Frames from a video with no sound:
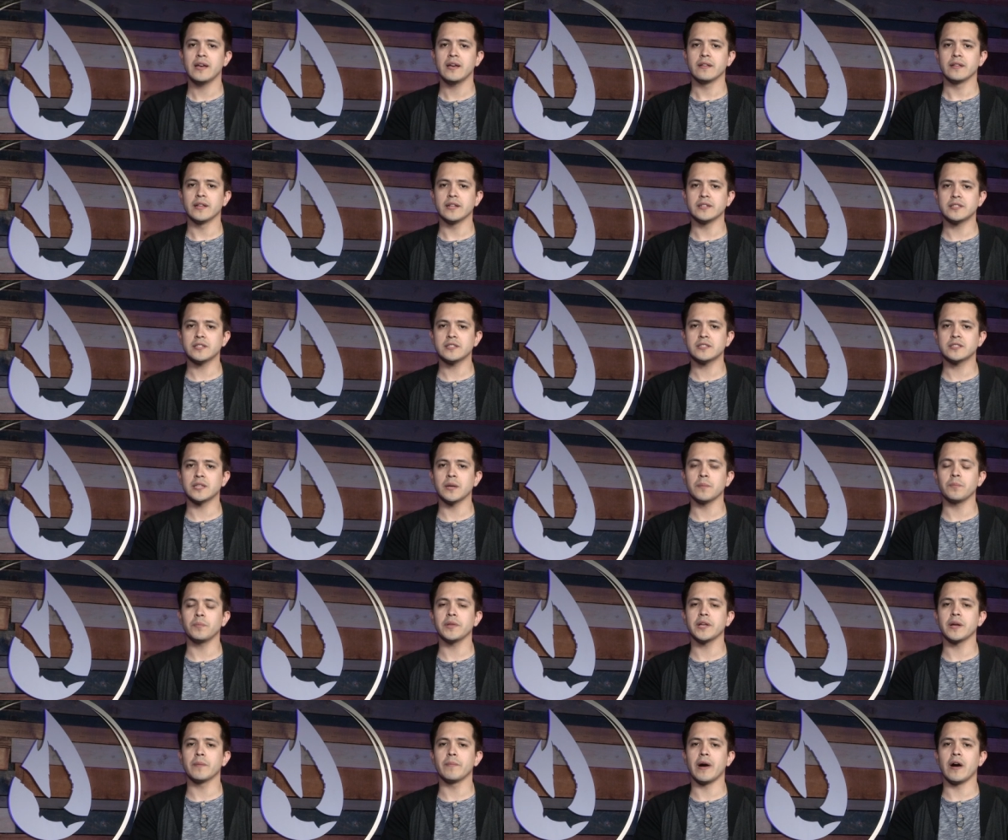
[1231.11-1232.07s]
This is
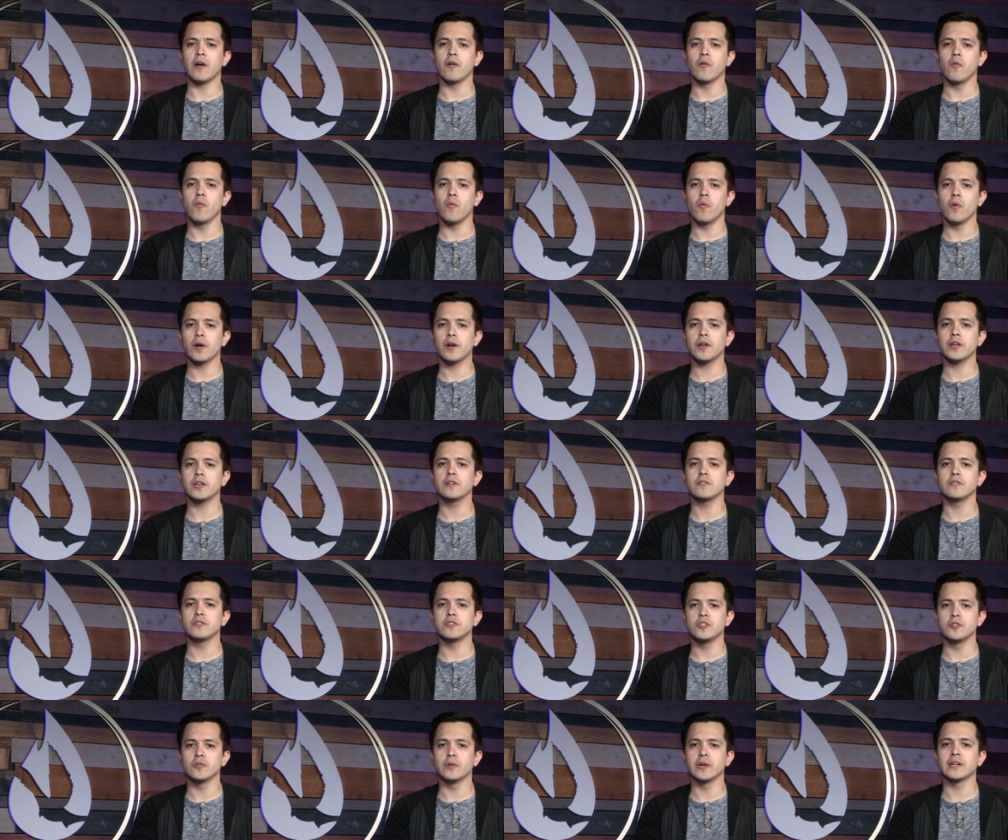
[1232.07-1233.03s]
simply about what are you
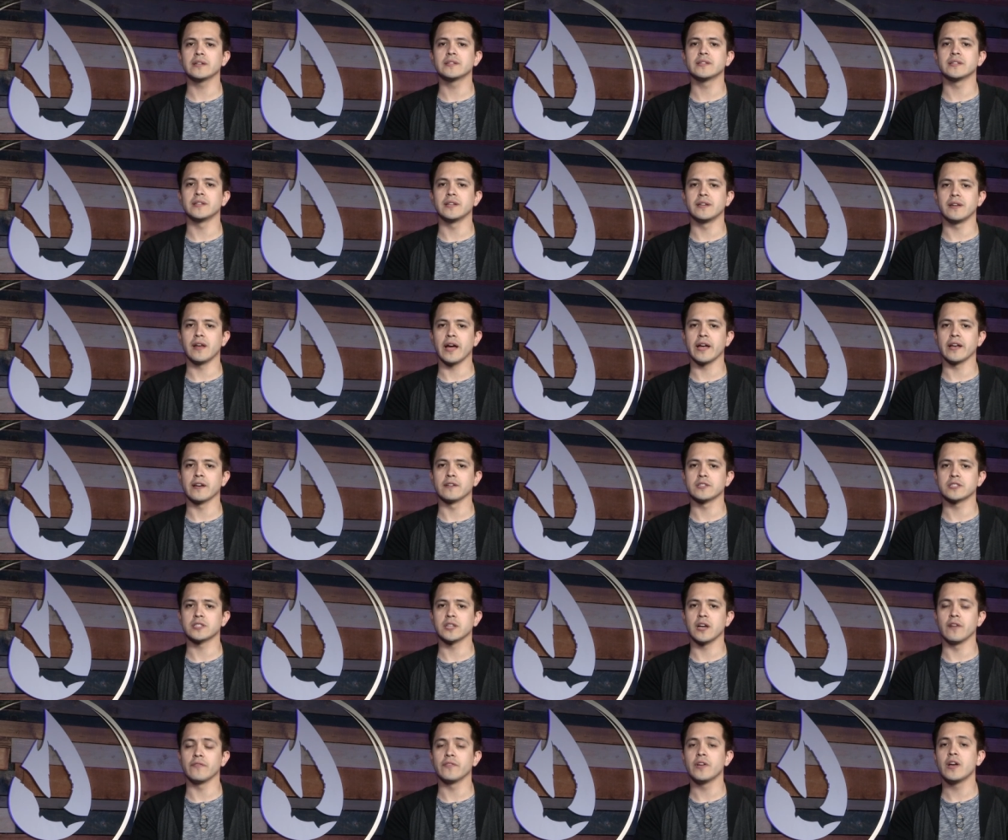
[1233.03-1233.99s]
doing to deny
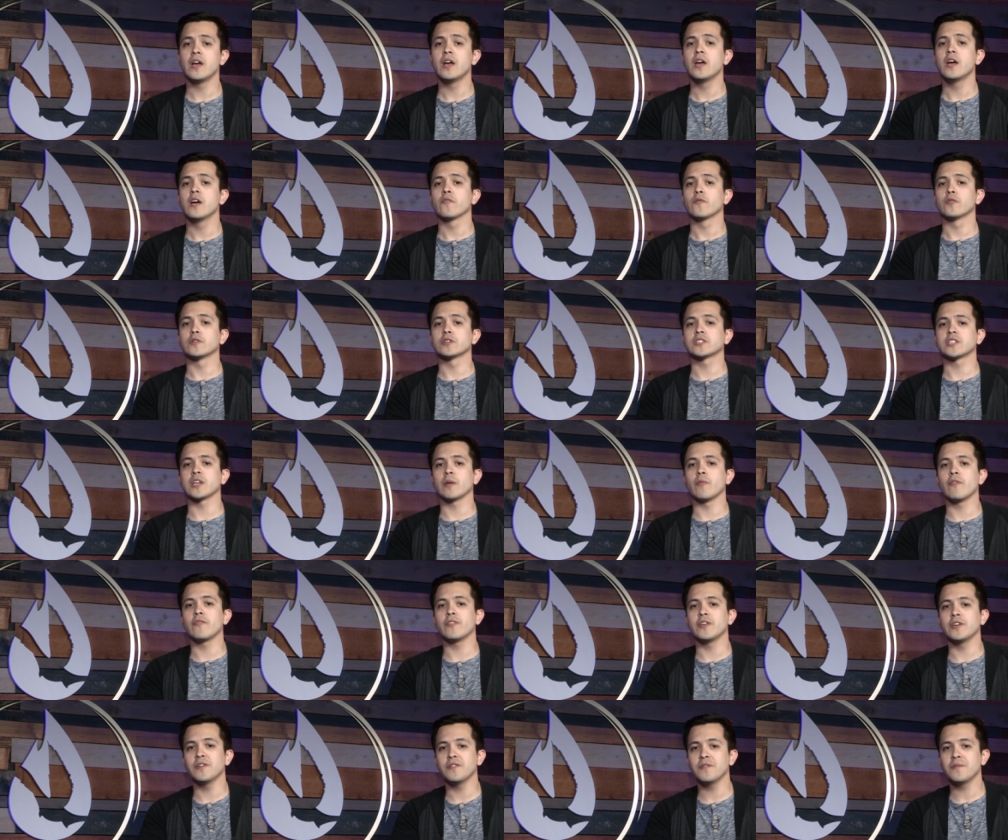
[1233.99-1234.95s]
yourself? For some of
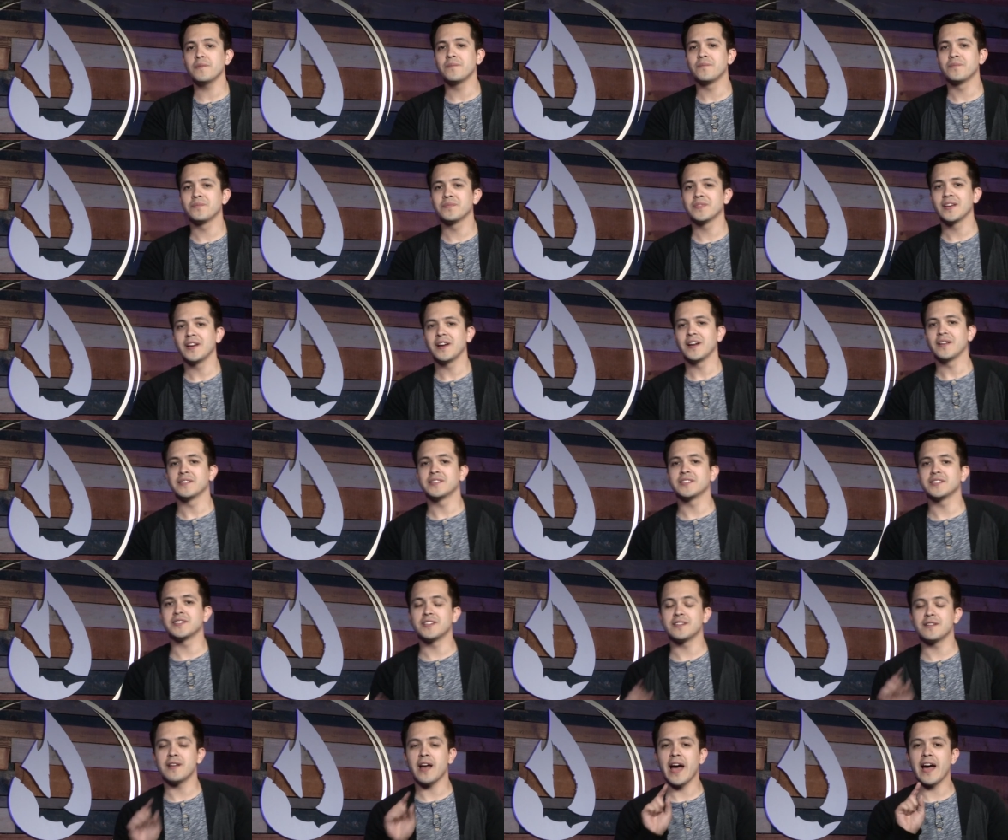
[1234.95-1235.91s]
you, the
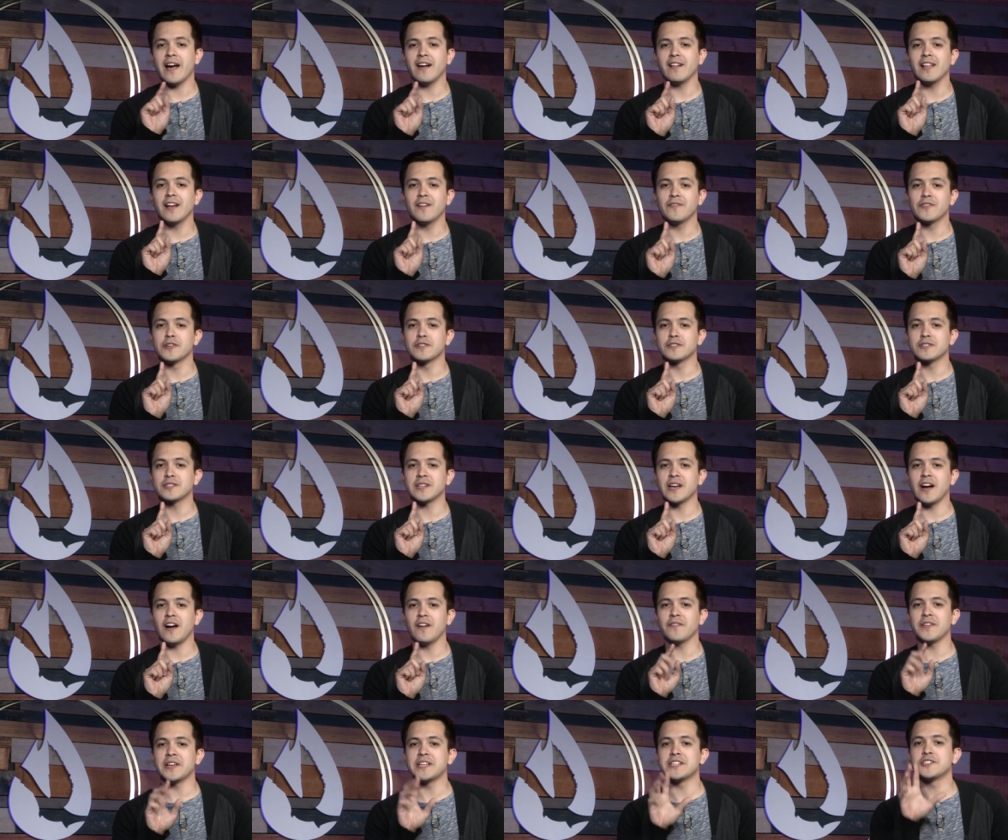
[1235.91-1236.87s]
denial of
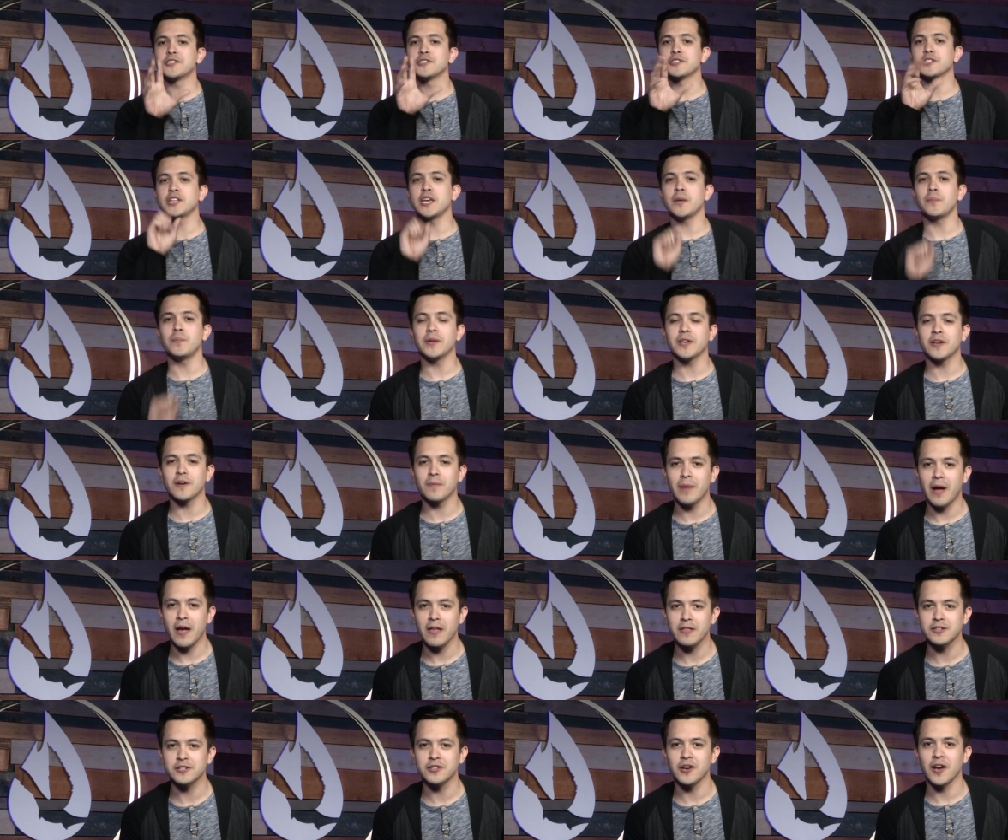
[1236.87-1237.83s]
yourself is just keeping your
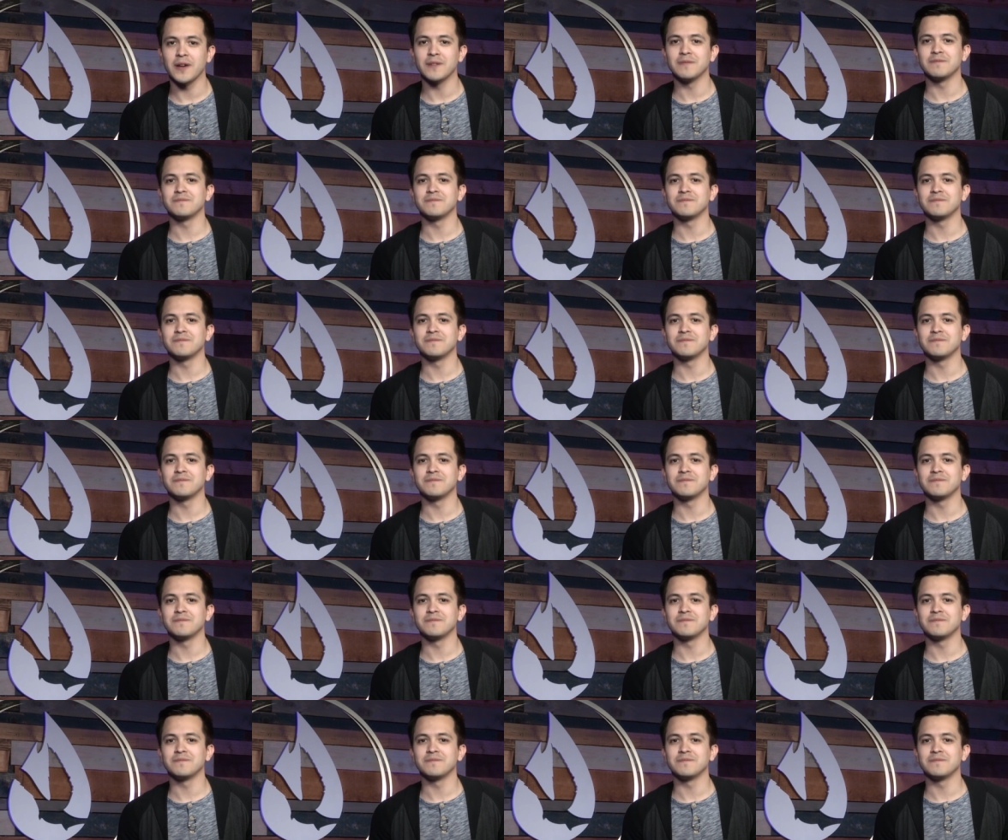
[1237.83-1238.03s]
mouth shut